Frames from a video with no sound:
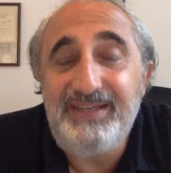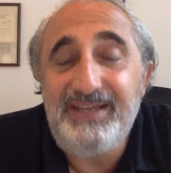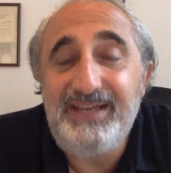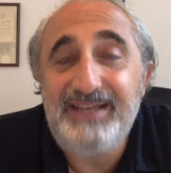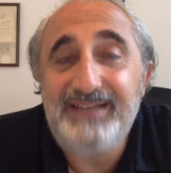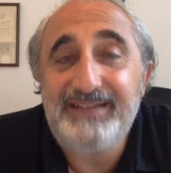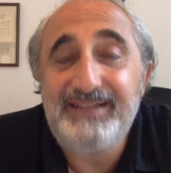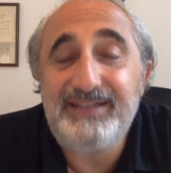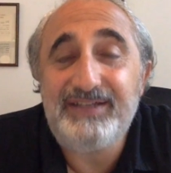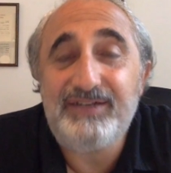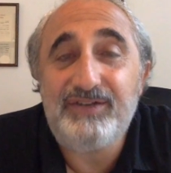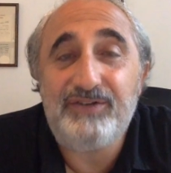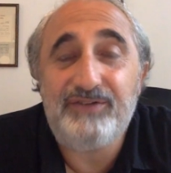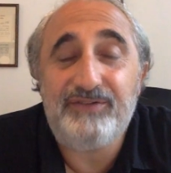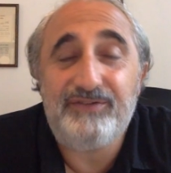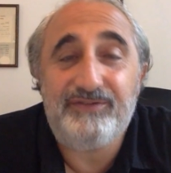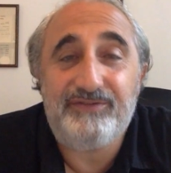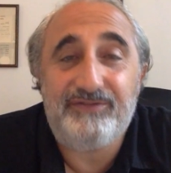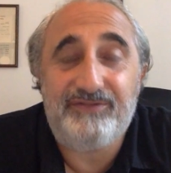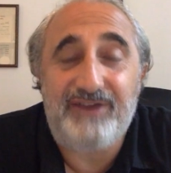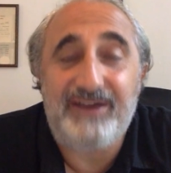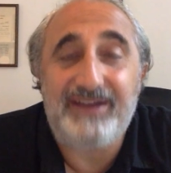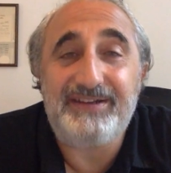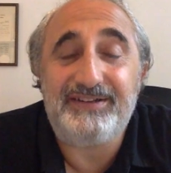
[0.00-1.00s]
And then
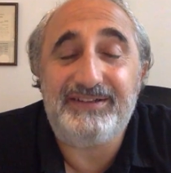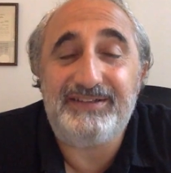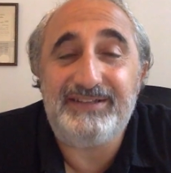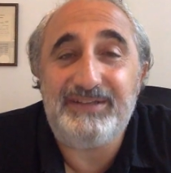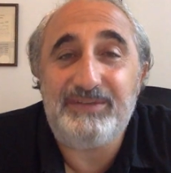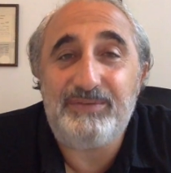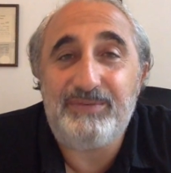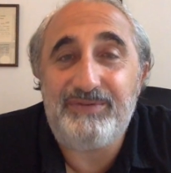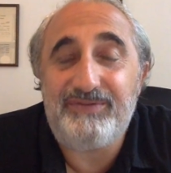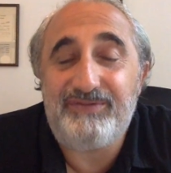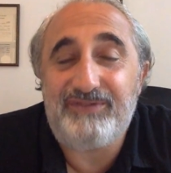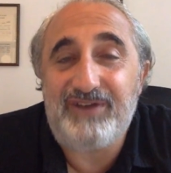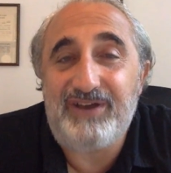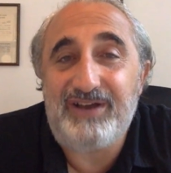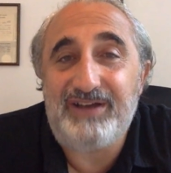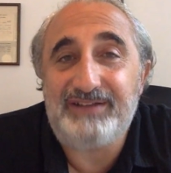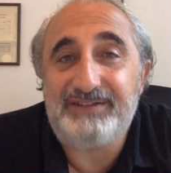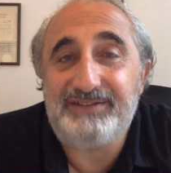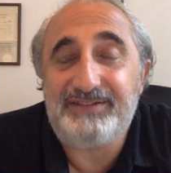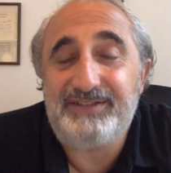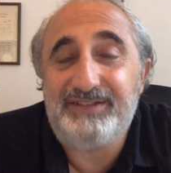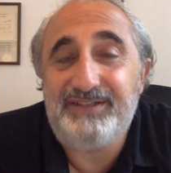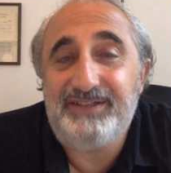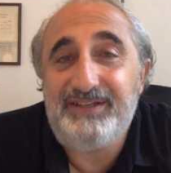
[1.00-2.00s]
finally, we've
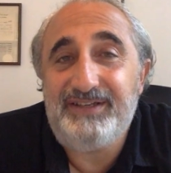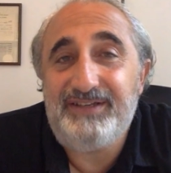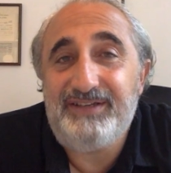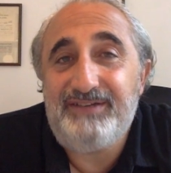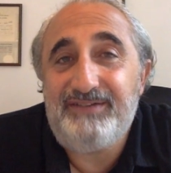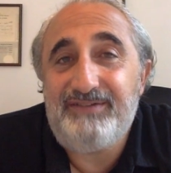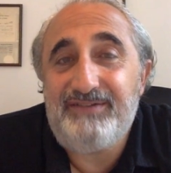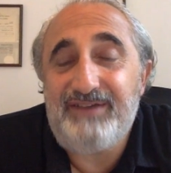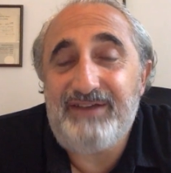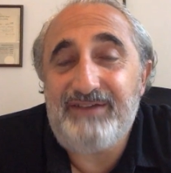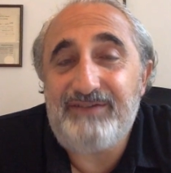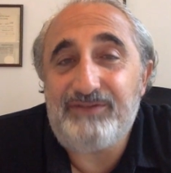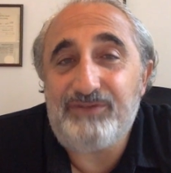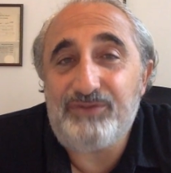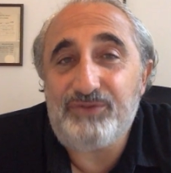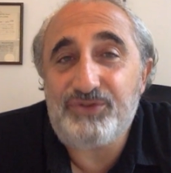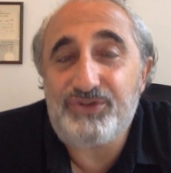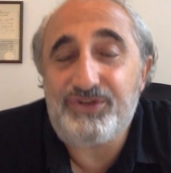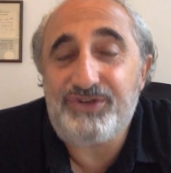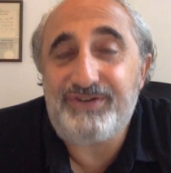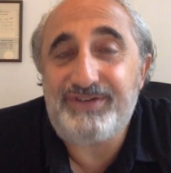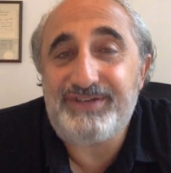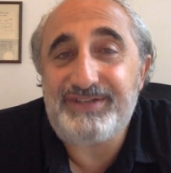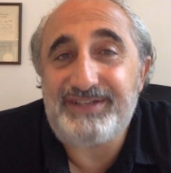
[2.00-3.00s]
got
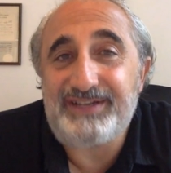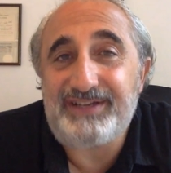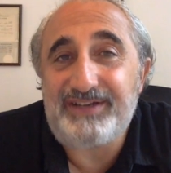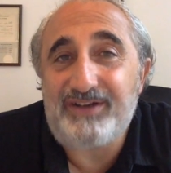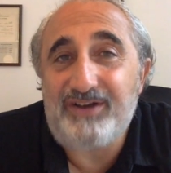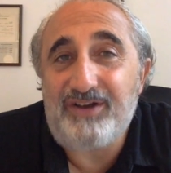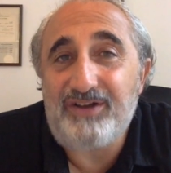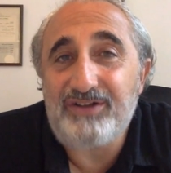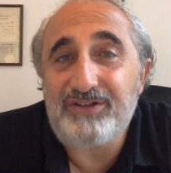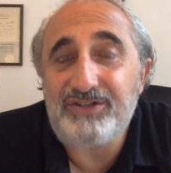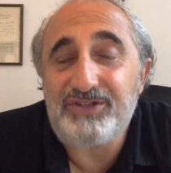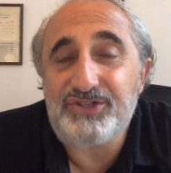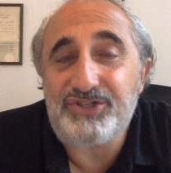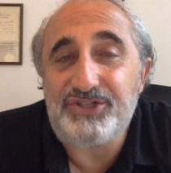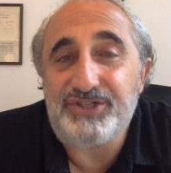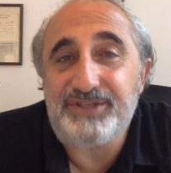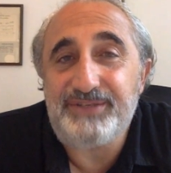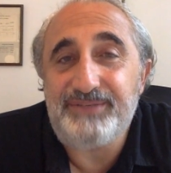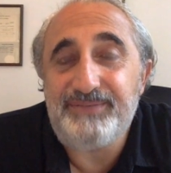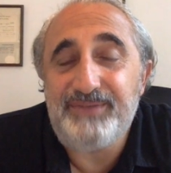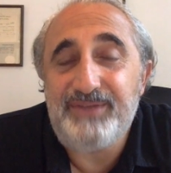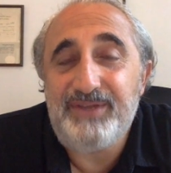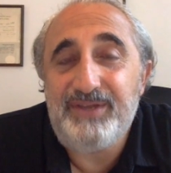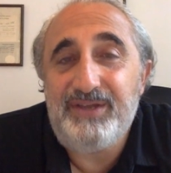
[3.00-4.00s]
evolutionary psychology,